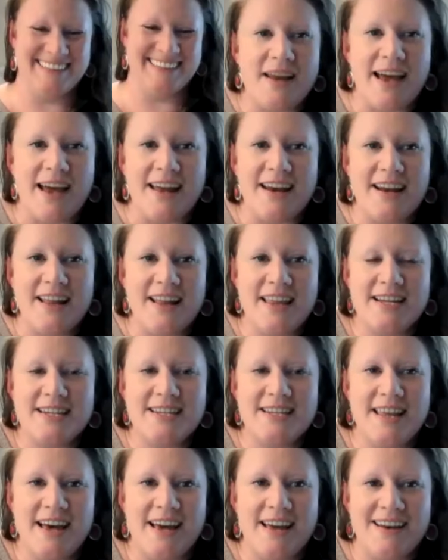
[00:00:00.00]
do you want to add anything
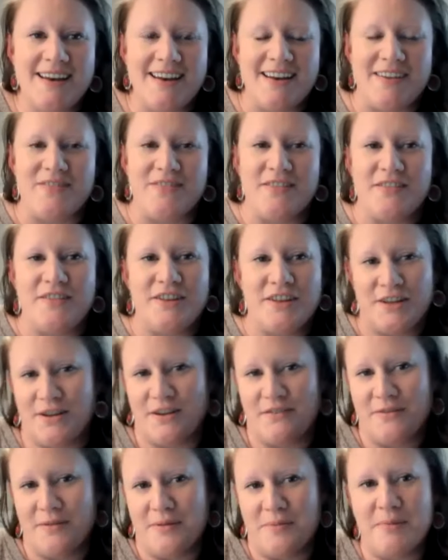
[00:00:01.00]
to that i feel like
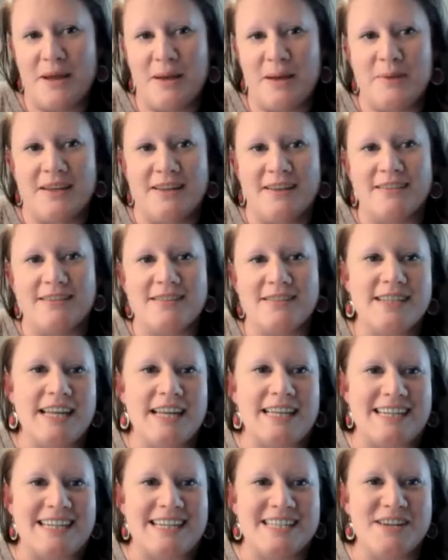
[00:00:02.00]
you have a maybe
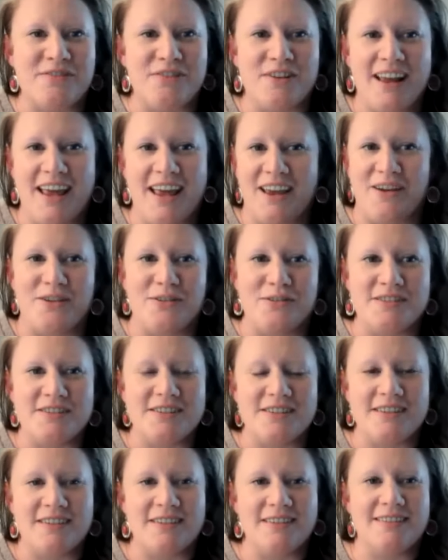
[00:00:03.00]
slightly different angle
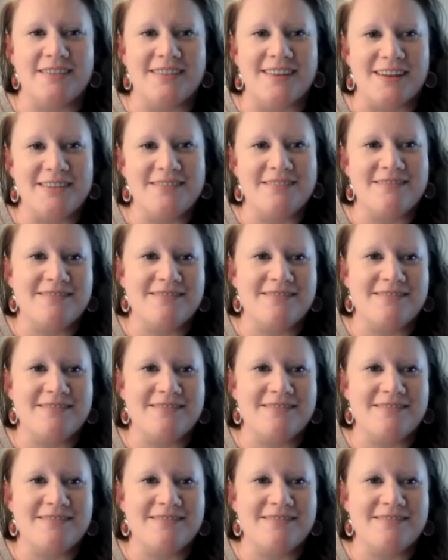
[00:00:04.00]
to